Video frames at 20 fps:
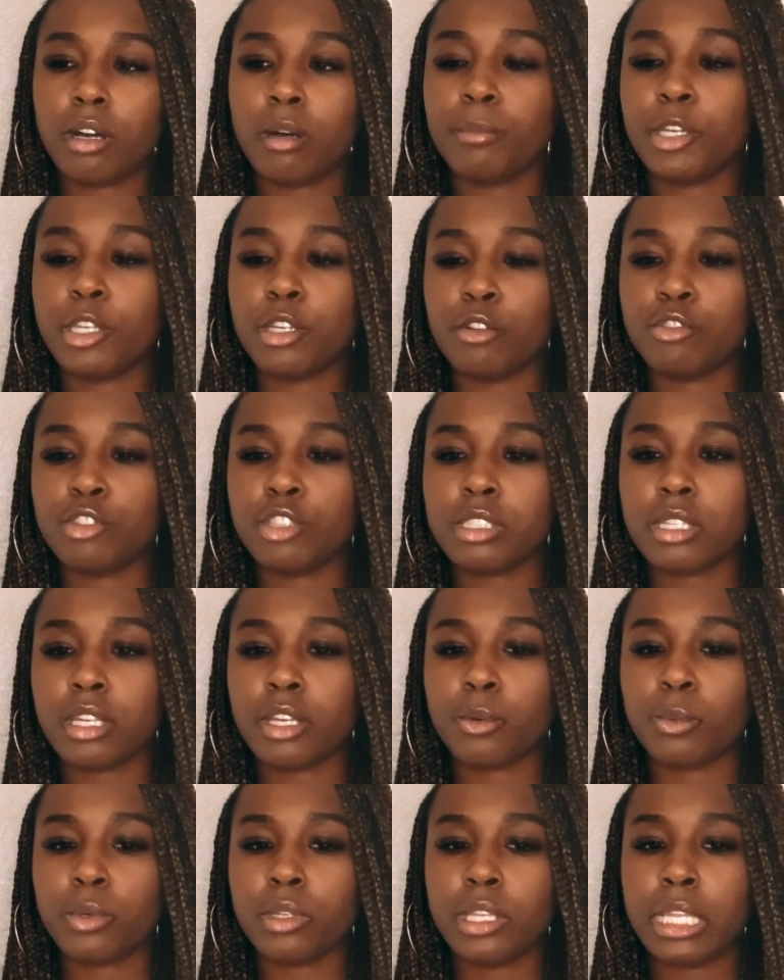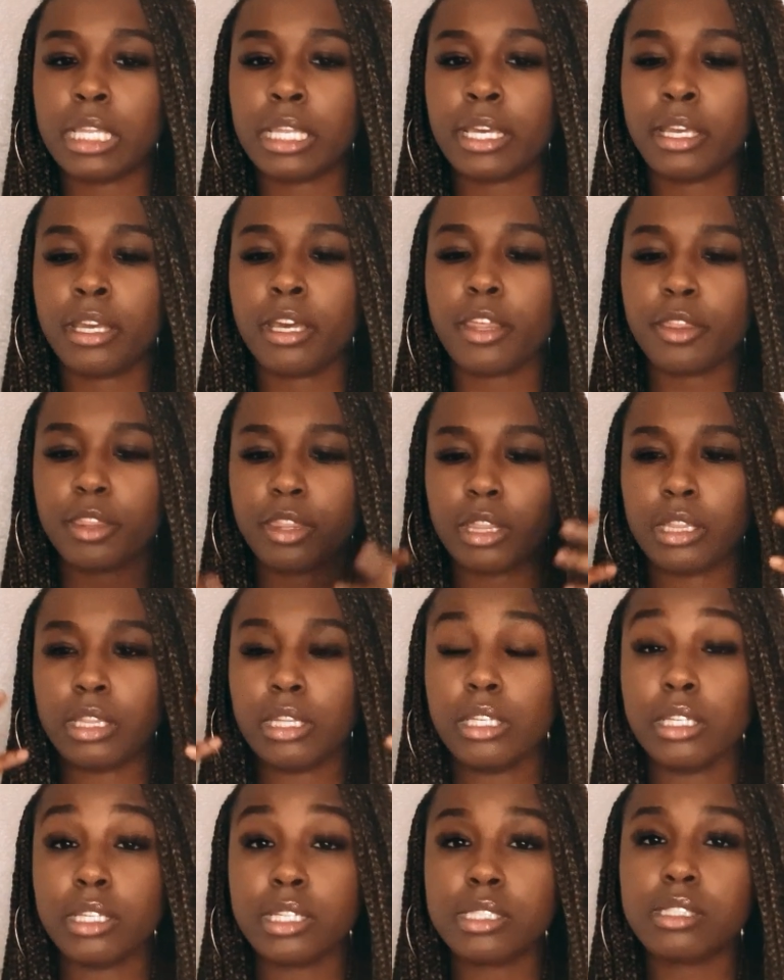You know, just like really like
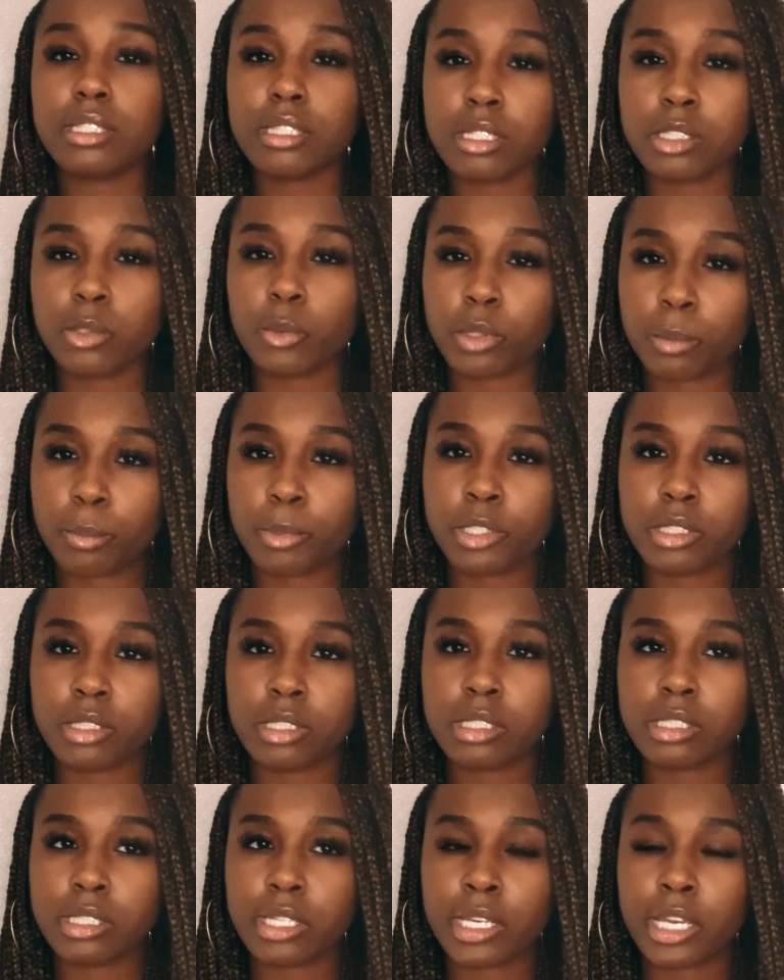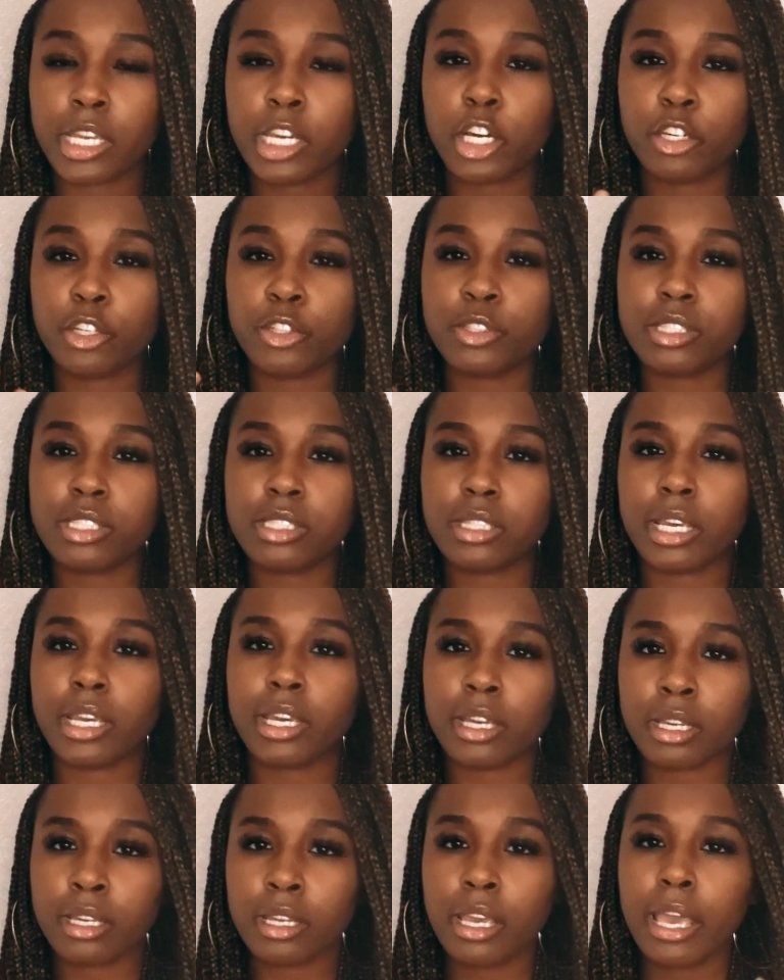listen to what the person is saying and
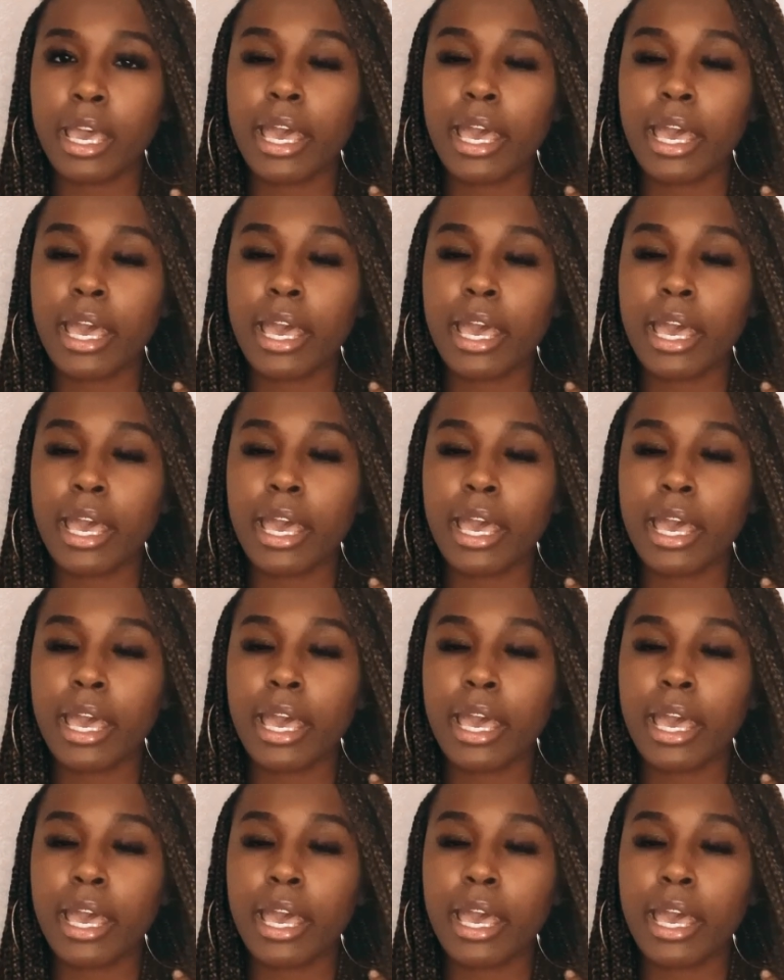understand,